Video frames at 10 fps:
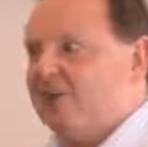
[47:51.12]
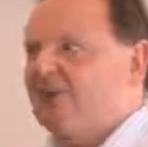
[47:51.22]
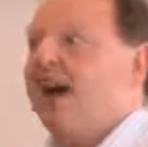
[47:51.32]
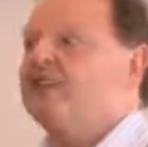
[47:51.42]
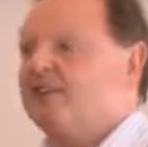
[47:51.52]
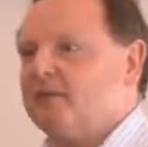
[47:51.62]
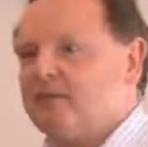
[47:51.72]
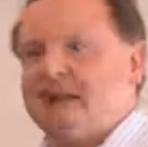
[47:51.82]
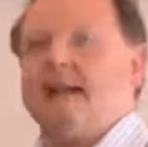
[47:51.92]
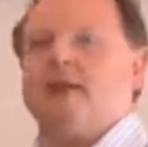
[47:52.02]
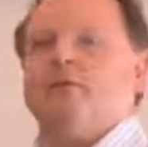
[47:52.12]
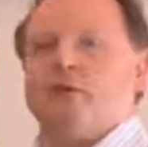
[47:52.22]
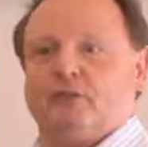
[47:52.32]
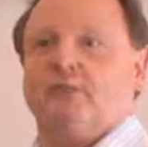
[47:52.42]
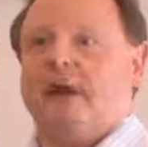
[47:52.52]
I trust that my love
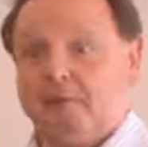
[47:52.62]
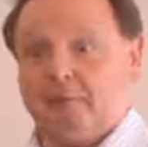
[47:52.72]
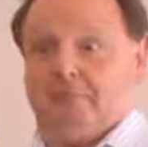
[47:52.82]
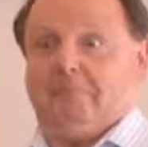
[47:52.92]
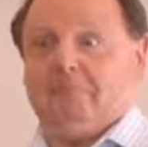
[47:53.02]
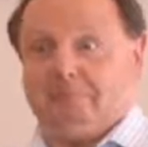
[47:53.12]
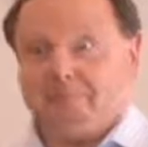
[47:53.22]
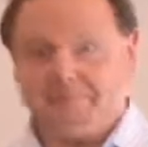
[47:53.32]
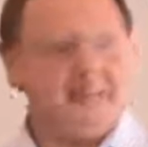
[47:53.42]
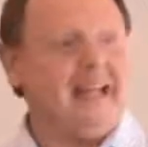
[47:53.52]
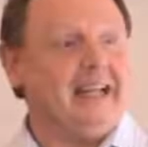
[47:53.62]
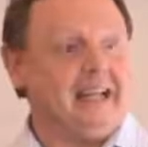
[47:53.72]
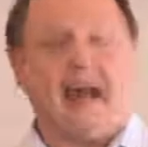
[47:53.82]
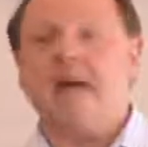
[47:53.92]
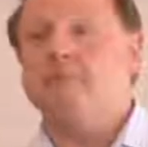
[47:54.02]
will somehow make
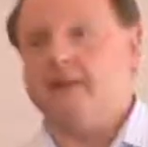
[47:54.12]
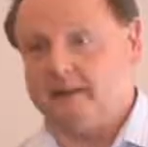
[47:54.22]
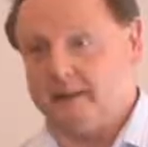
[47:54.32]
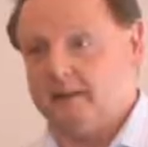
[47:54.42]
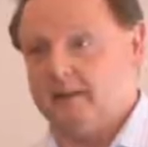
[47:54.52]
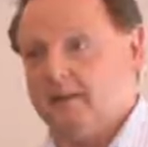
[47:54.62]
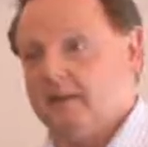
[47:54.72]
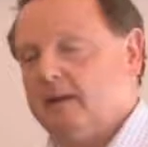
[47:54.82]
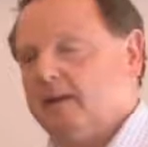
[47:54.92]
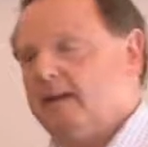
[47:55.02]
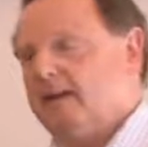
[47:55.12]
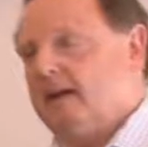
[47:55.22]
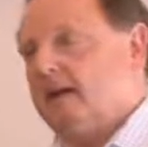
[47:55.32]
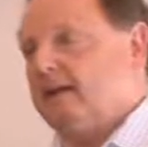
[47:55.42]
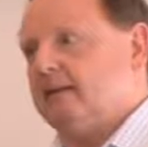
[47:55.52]
it happen.
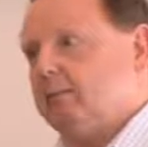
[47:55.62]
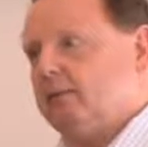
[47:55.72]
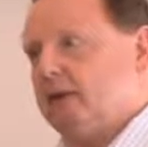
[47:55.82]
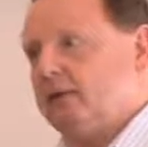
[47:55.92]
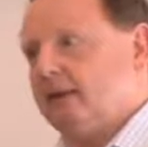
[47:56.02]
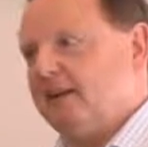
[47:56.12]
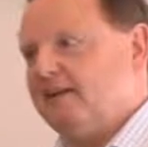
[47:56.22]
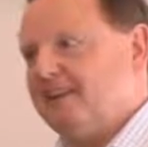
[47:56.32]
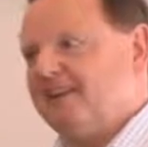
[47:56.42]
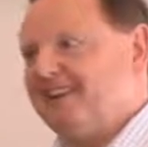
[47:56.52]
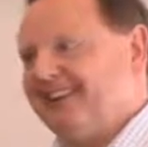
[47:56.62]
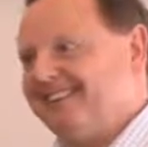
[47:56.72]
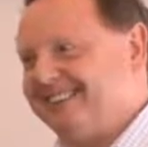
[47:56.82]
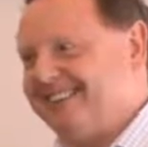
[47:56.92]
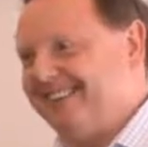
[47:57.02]
And sometimes it did,
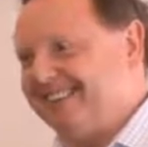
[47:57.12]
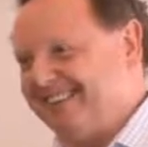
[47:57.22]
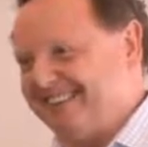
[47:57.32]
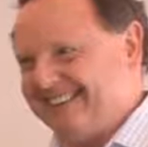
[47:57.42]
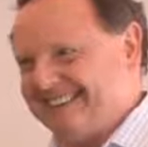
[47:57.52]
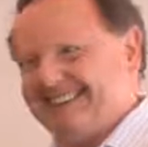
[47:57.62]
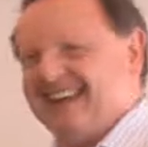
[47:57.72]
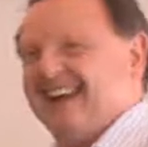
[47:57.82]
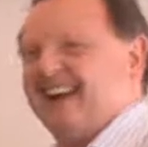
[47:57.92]
sometimes it didn't.